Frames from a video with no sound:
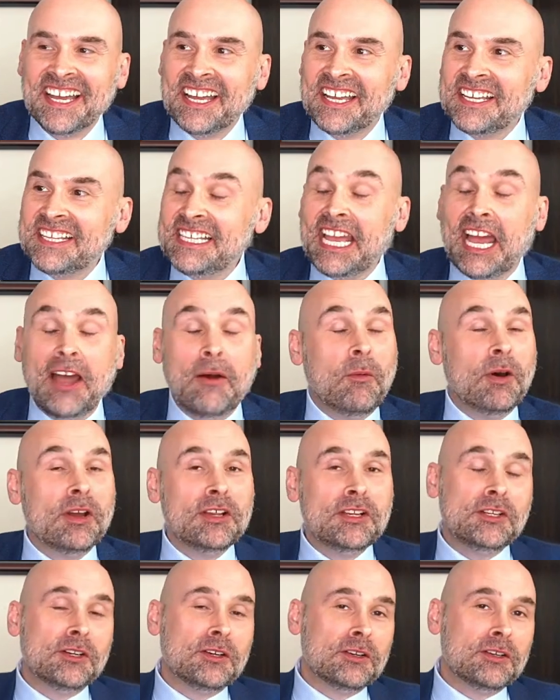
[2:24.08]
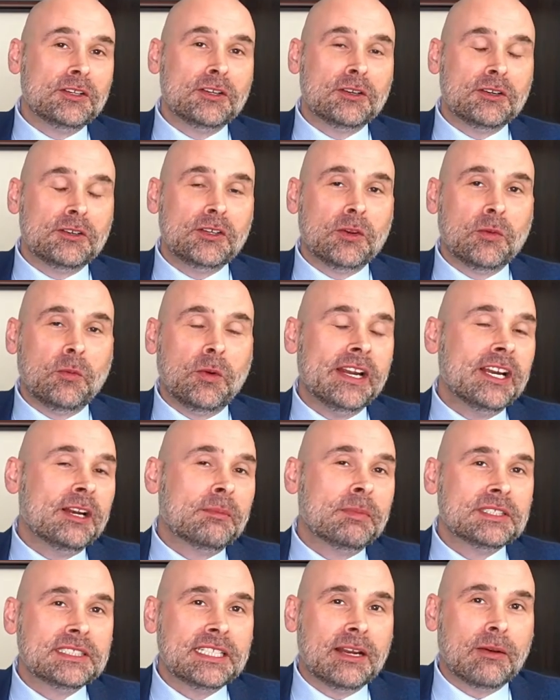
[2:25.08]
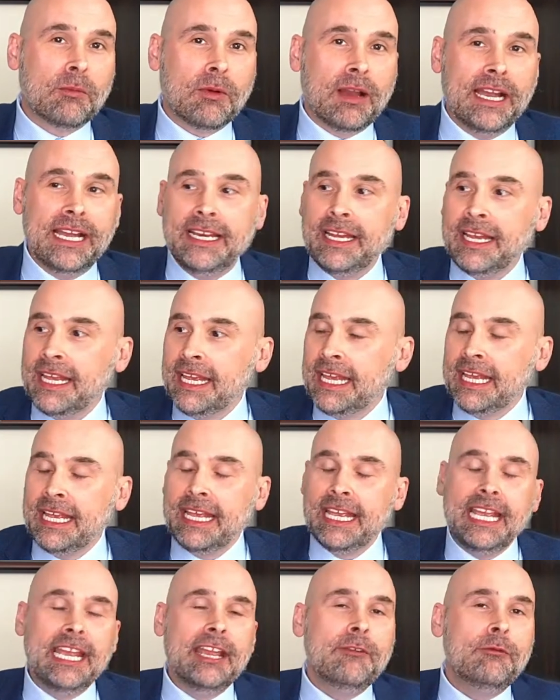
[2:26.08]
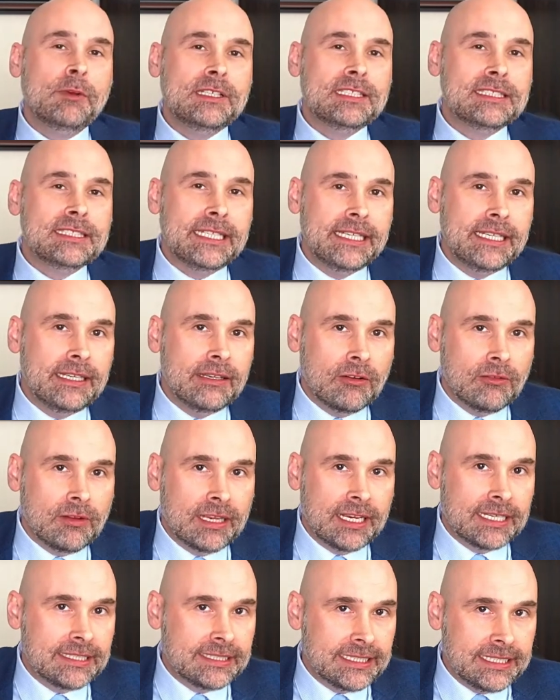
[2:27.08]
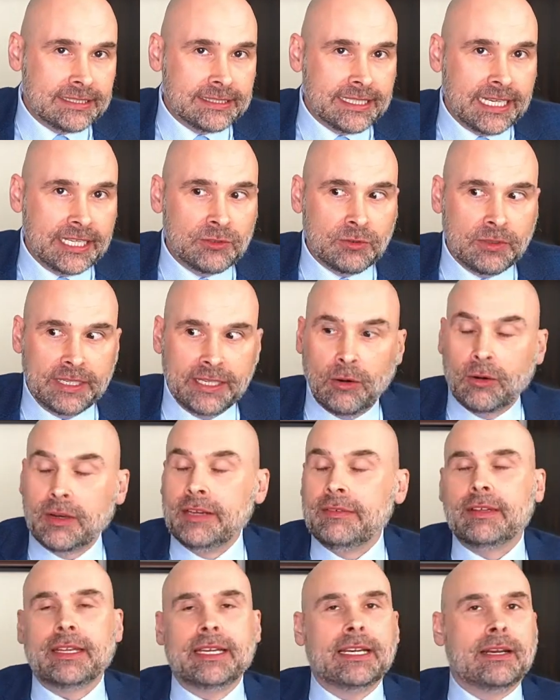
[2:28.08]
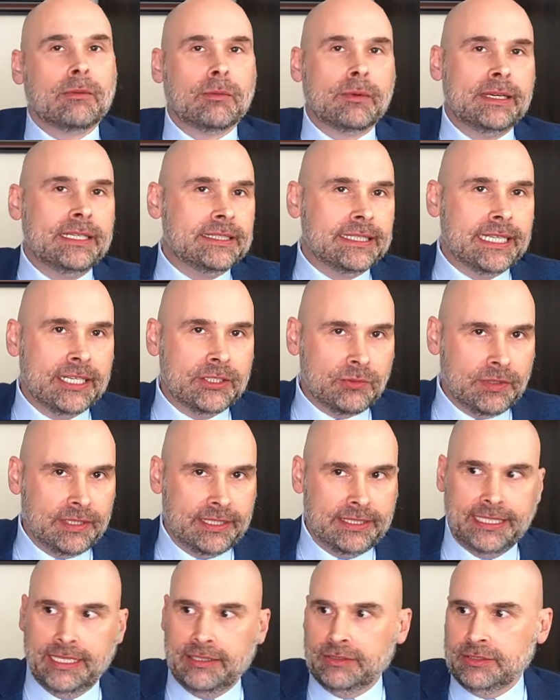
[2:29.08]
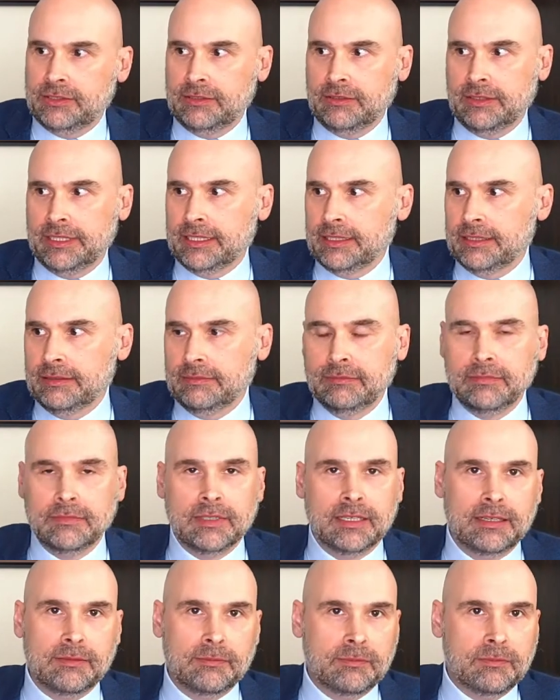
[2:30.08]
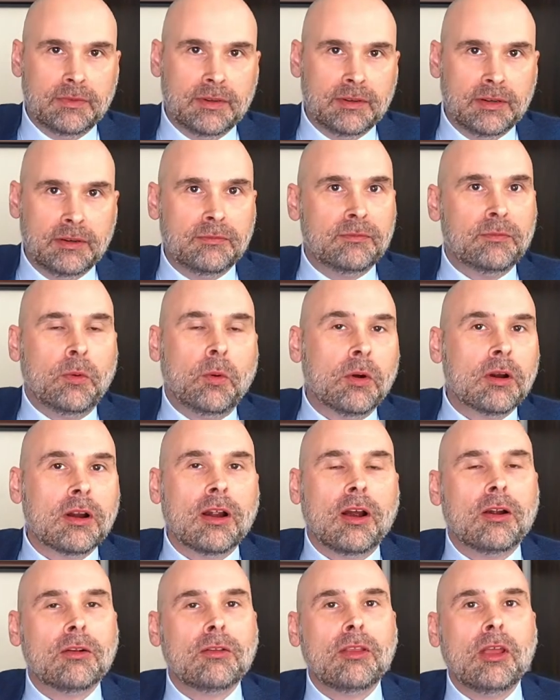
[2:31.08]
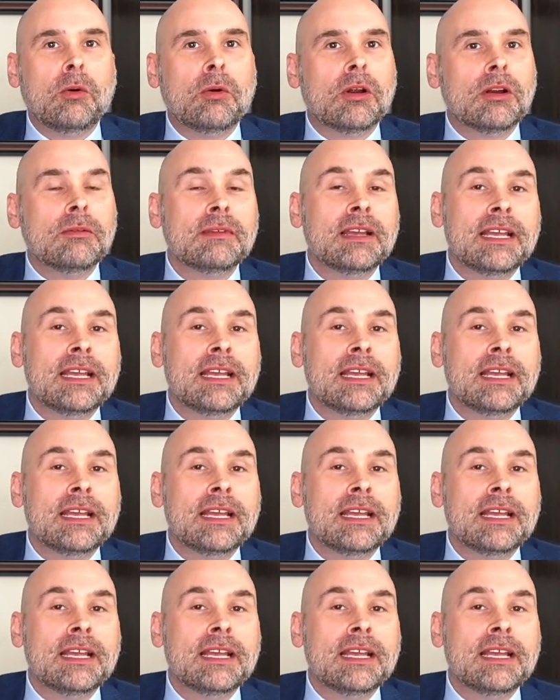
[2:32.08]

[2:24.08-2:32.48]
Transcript: Yeah, well, you're 100% right. If we see like a descheduling or even like a rescheduling down to like a 4 or lower,